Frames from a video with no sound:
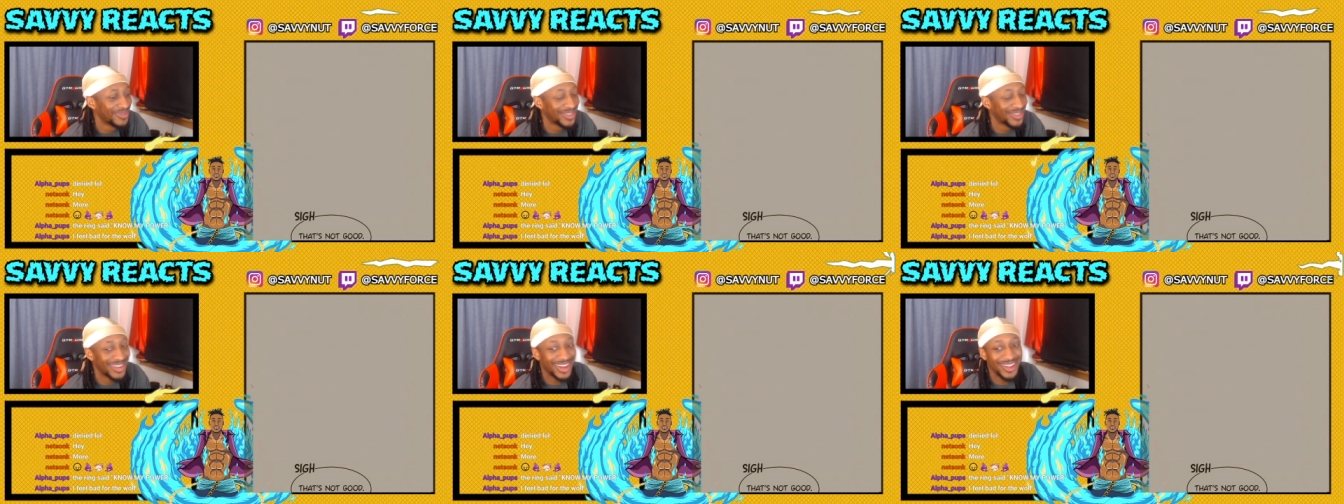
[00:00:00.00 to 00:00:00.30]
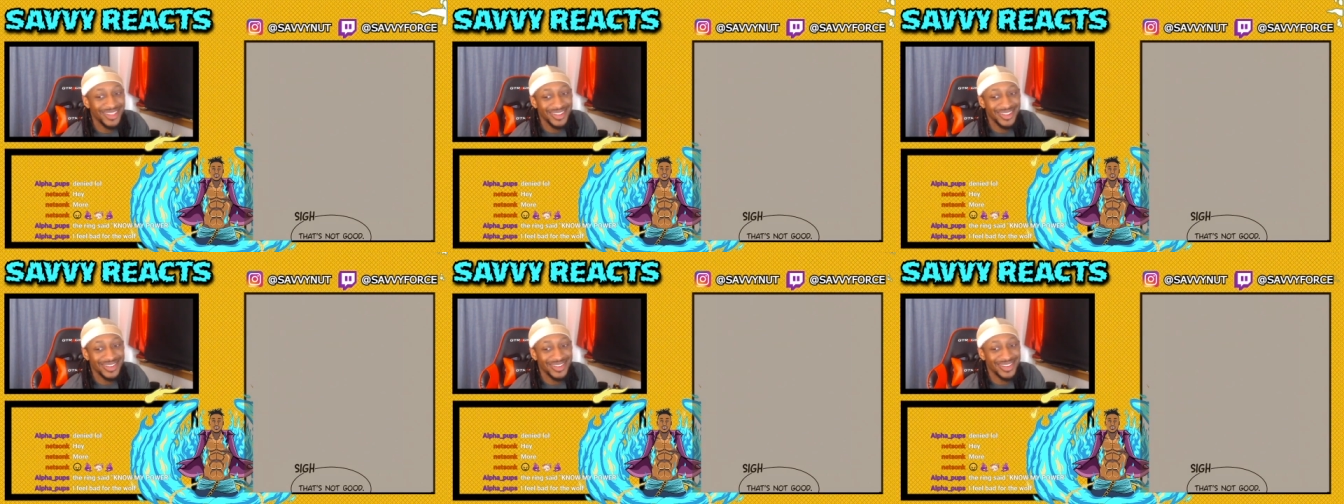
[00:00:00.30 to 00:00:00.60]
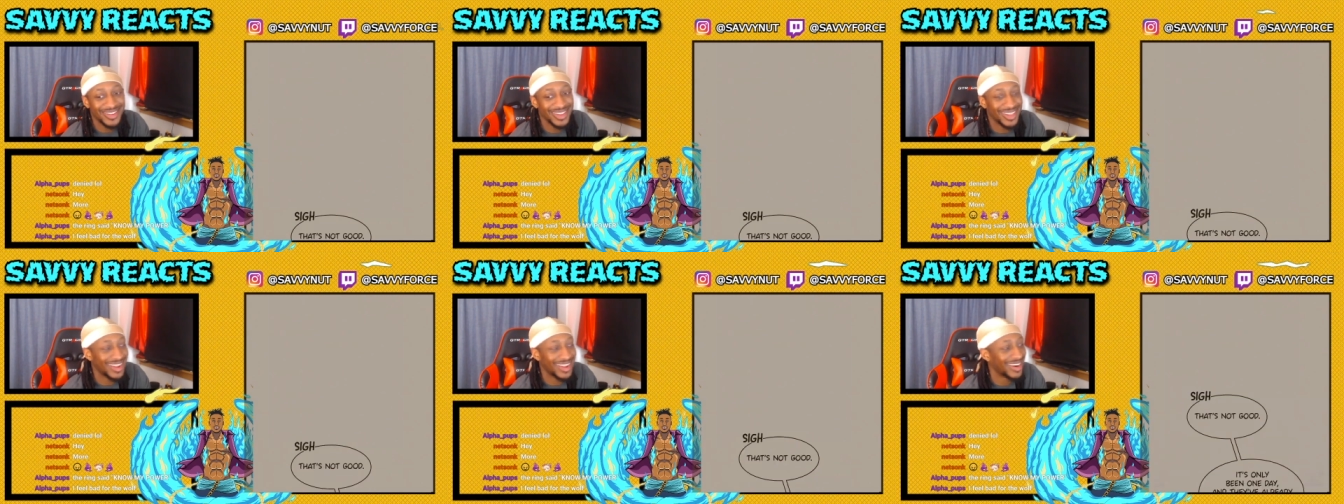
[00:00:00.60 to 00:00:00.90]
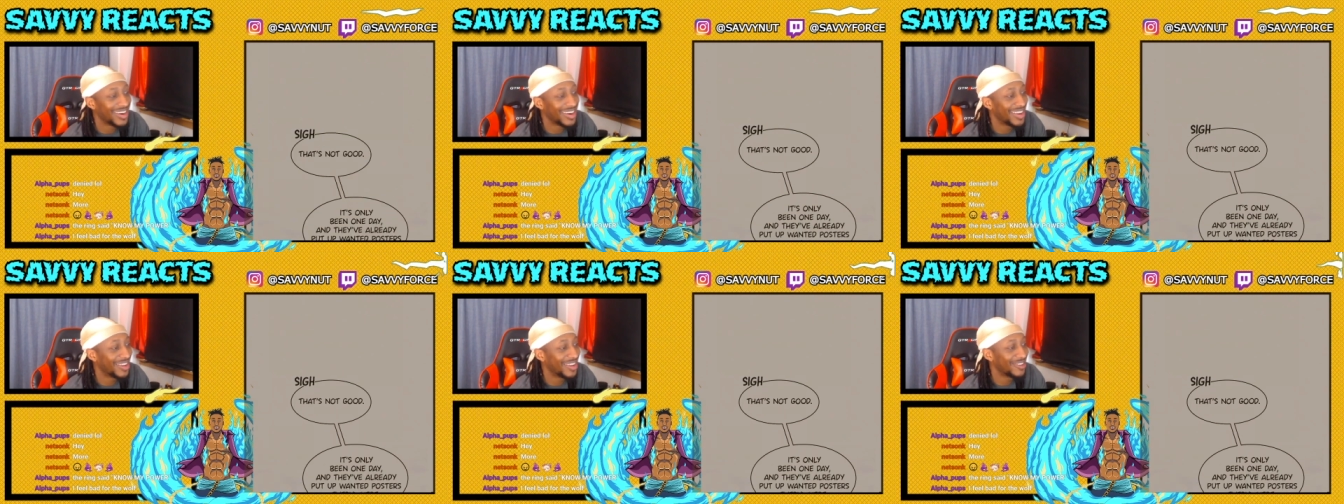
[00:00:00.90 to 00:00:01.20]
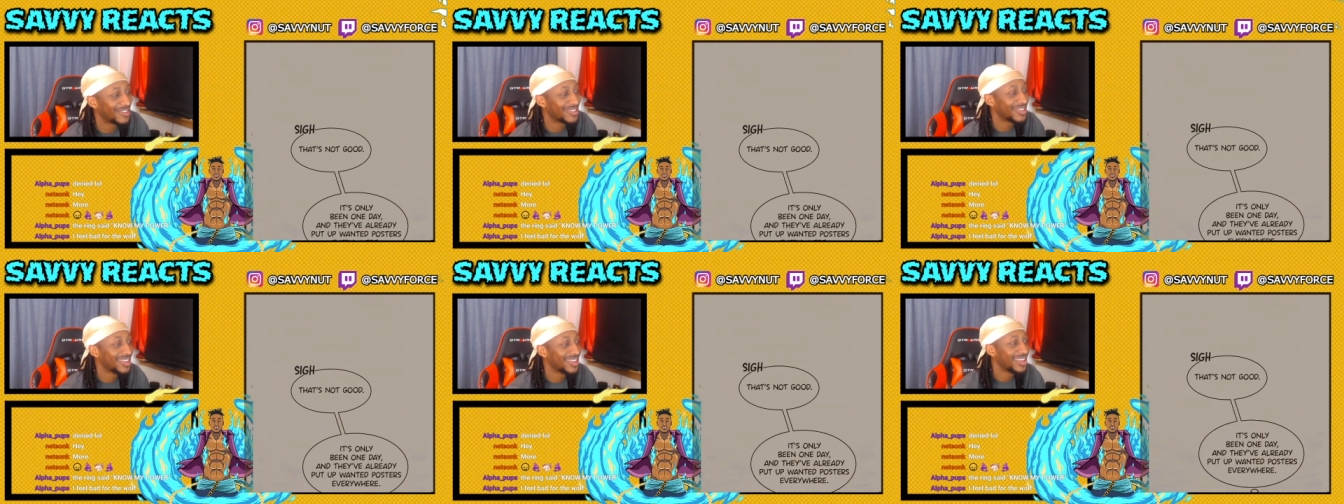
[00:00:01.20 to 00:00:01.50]
Yo, this is
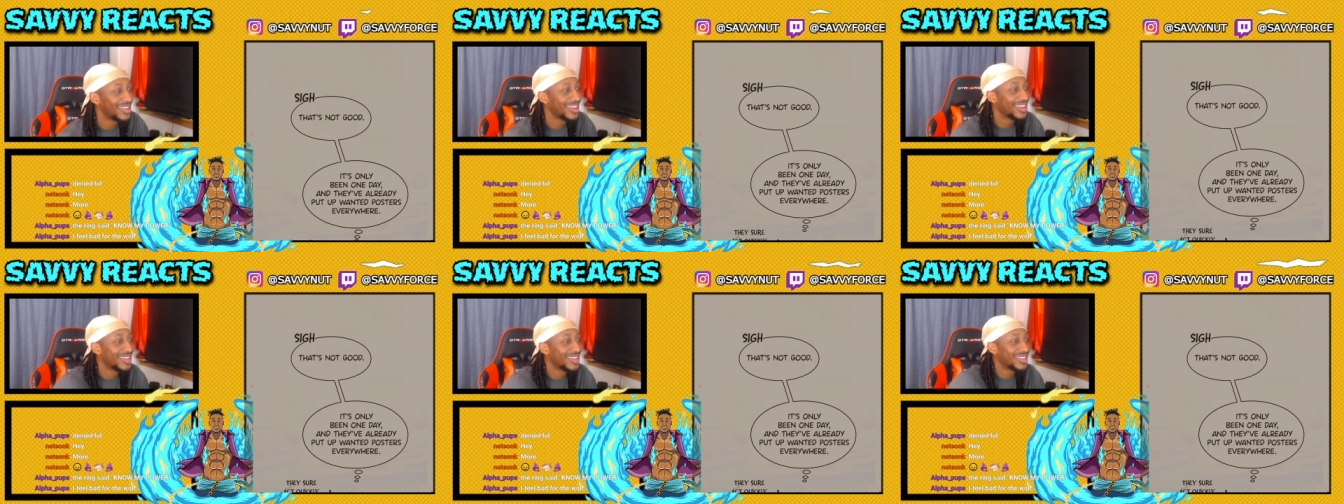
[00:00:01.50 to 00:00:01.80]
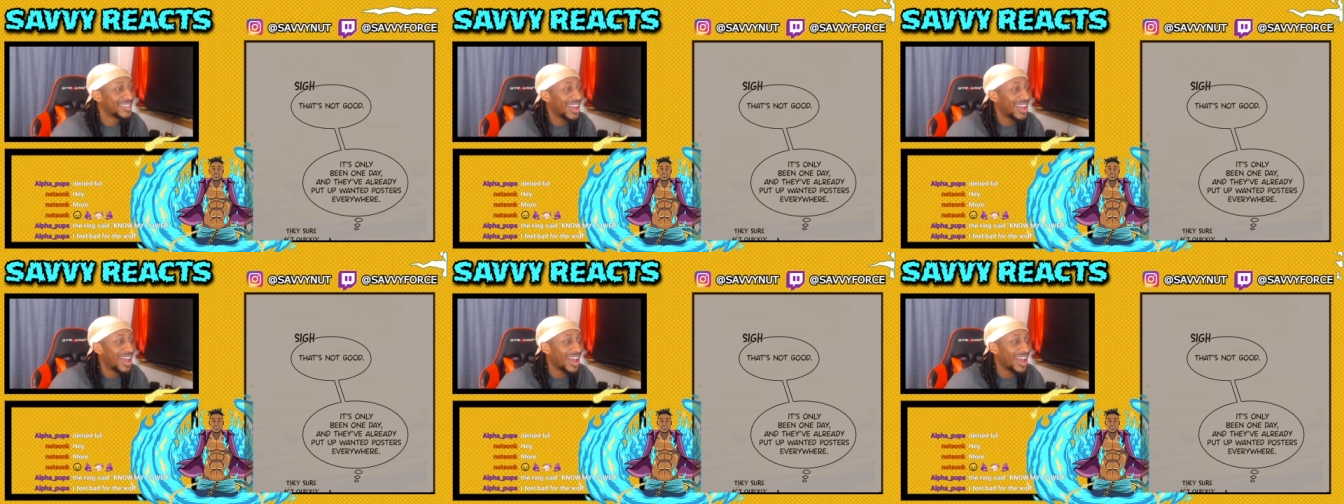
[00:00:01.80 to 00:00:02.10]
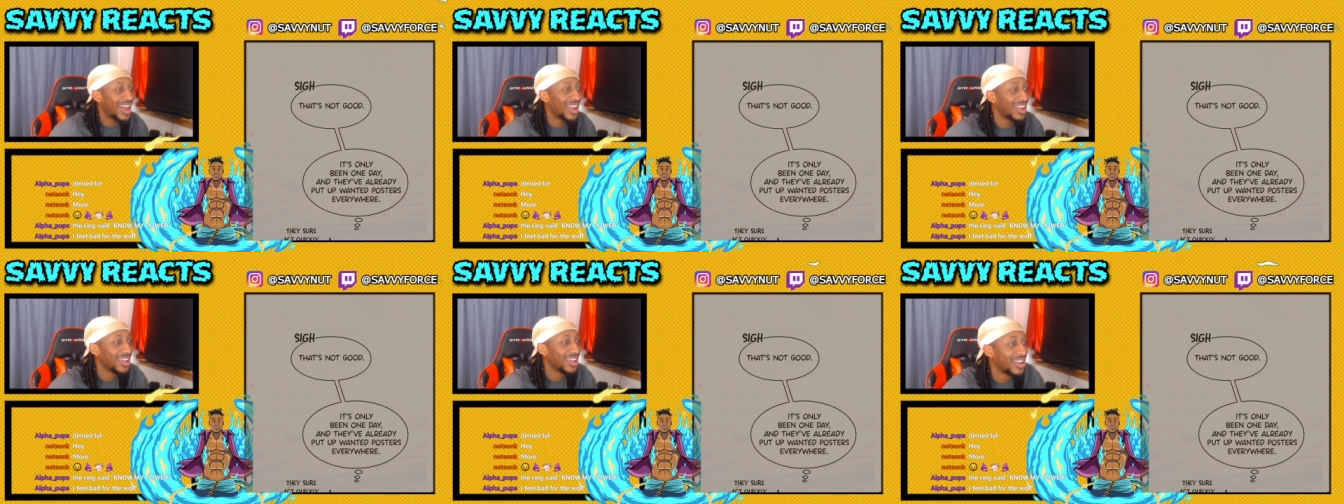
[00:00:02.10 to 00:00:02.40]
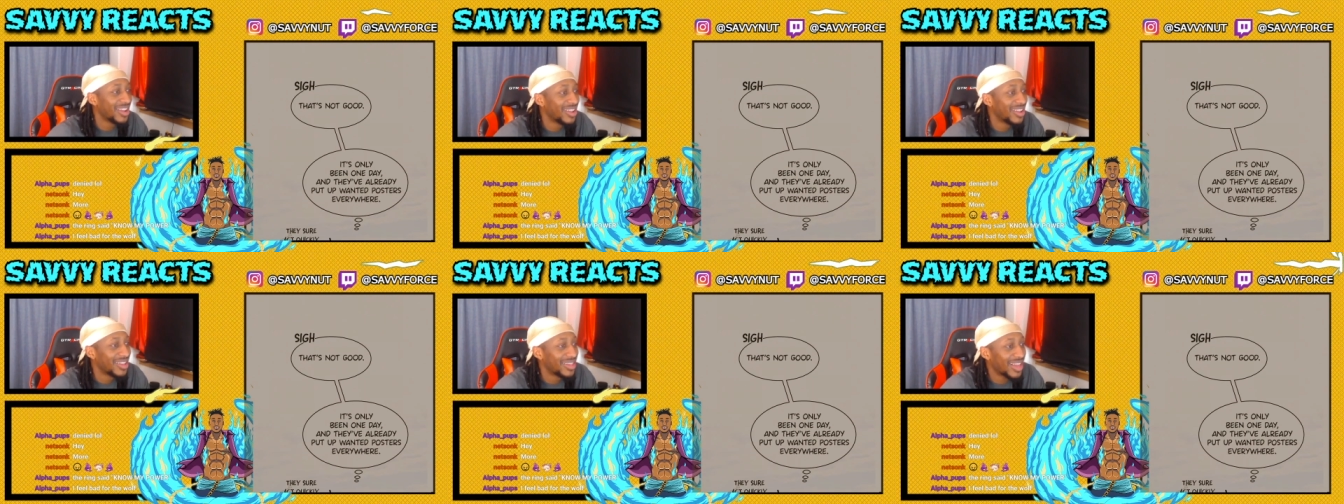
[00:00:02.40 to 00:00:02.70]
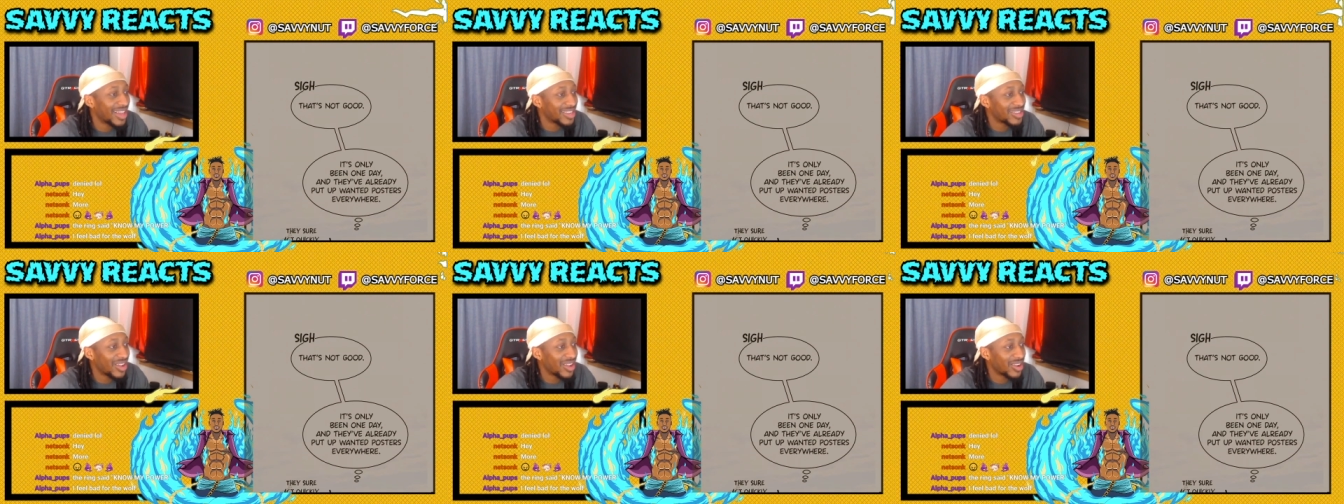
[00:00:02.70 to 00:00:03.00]
hilarious. Sigh.
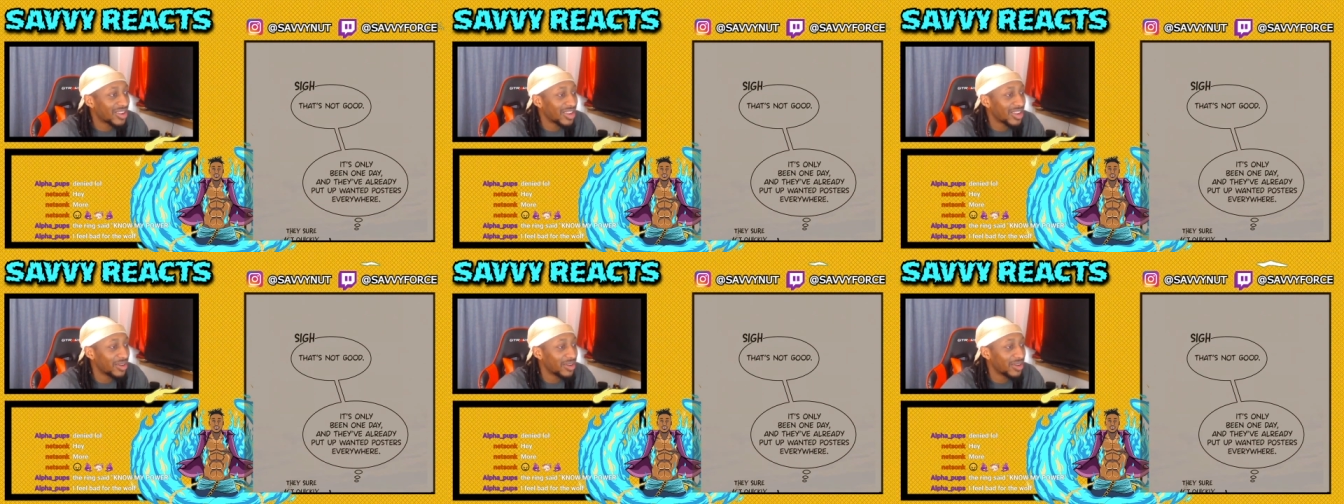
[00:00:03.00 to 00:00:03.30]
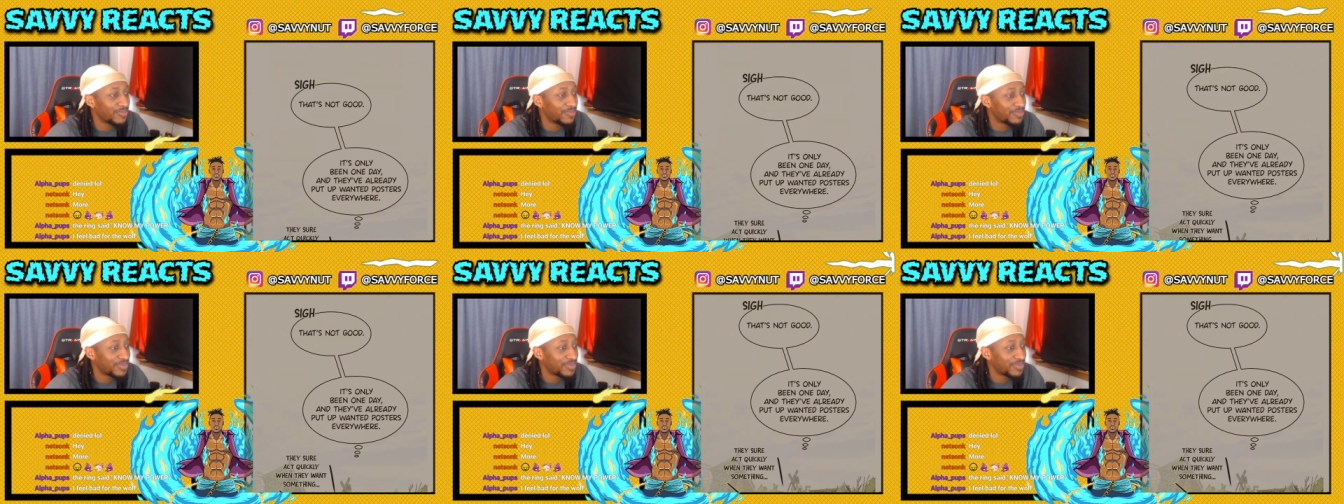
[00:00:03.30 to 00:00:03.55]
That's not good.